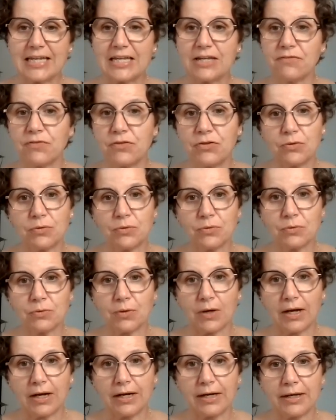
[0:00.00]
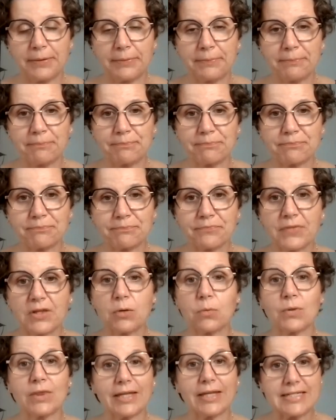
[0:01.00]
If you
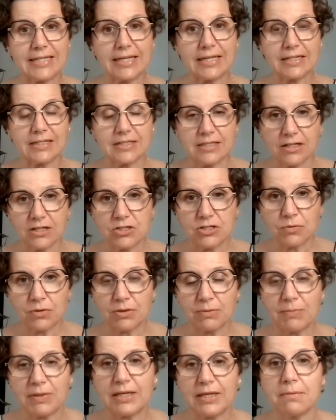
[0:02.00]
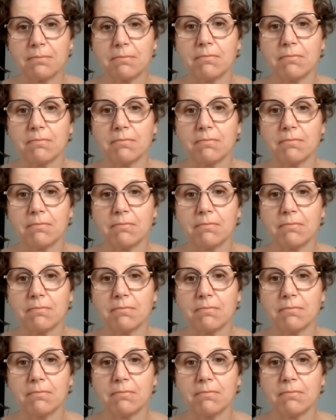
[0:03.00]
would like to get in touch with me,